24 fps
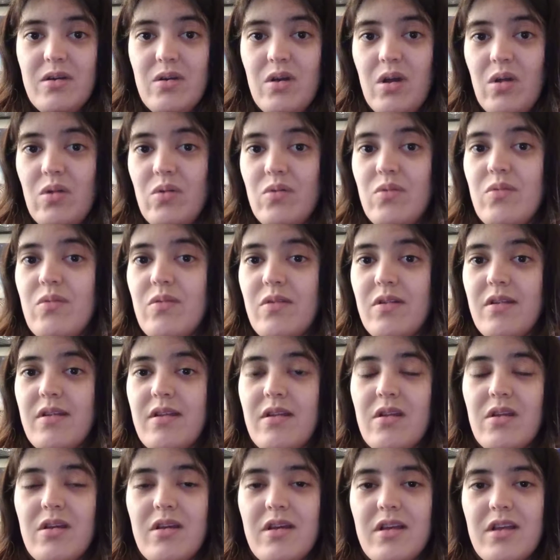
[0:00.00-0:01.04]
And
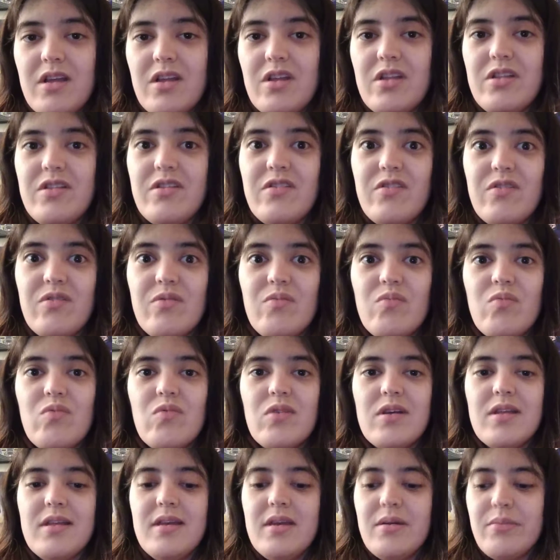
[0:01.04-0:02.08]
it's
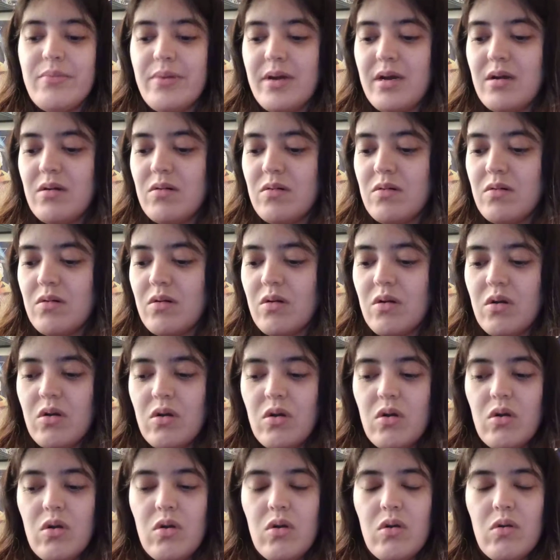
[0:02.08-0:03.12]
really about,
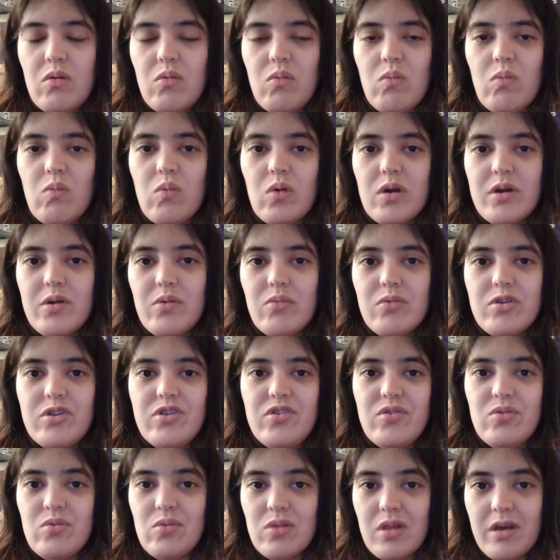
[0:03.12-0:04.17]
what would
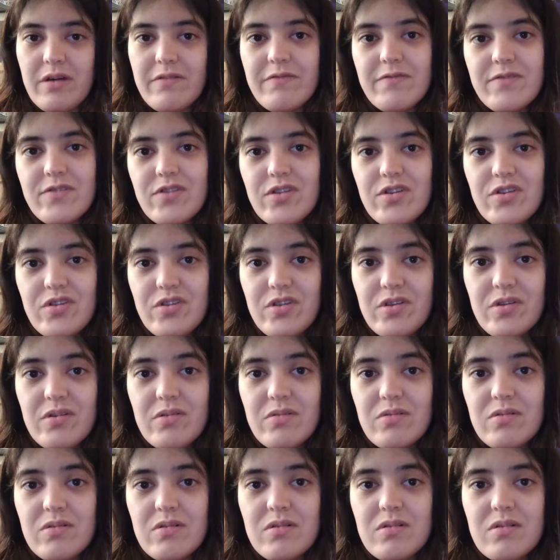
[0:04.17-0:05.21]
you love to do?